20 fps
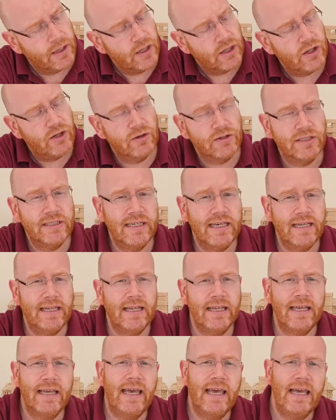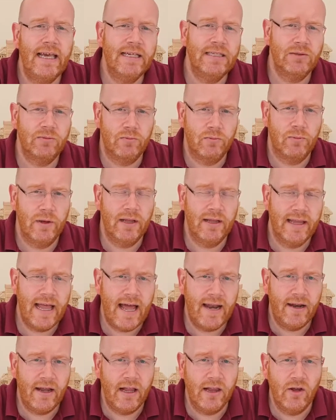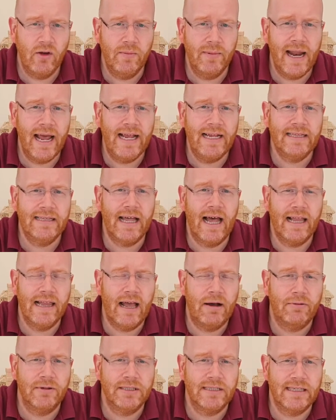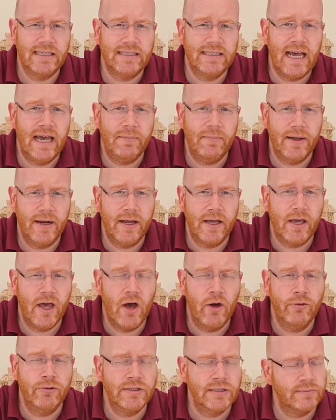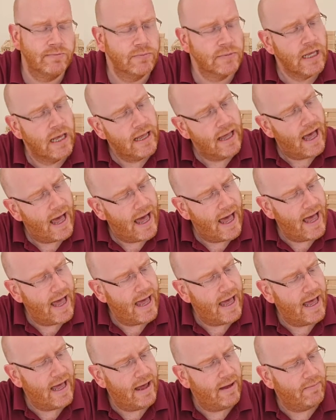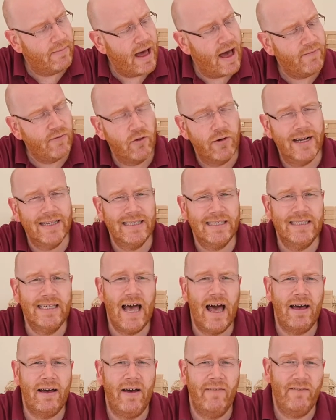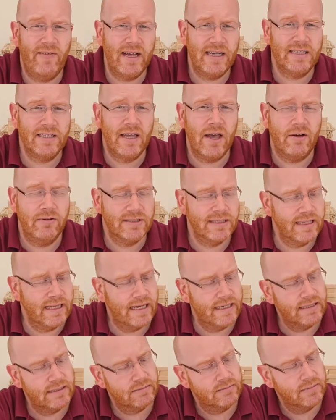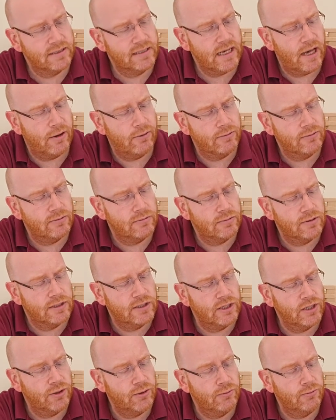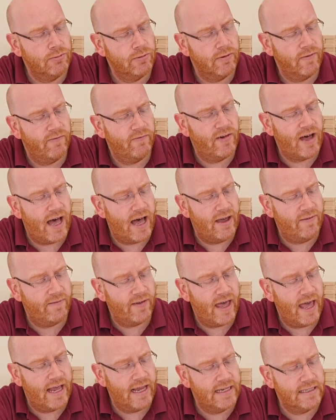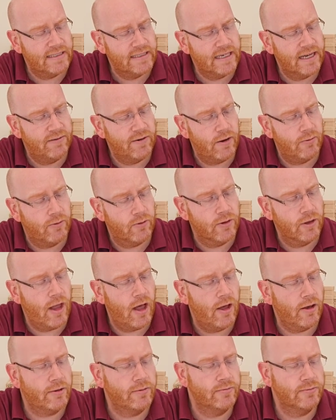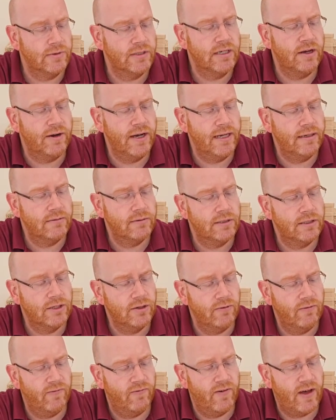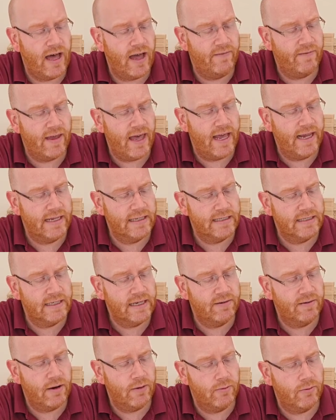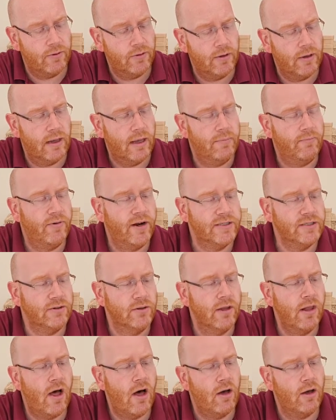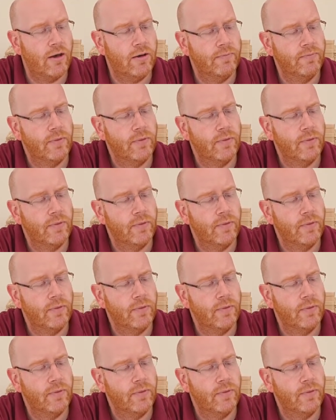you'll see that the keys will then illuminate that allow us to type in a code. I've already set a fixed code in this. So 2580 unlock, 2580 and press unlock.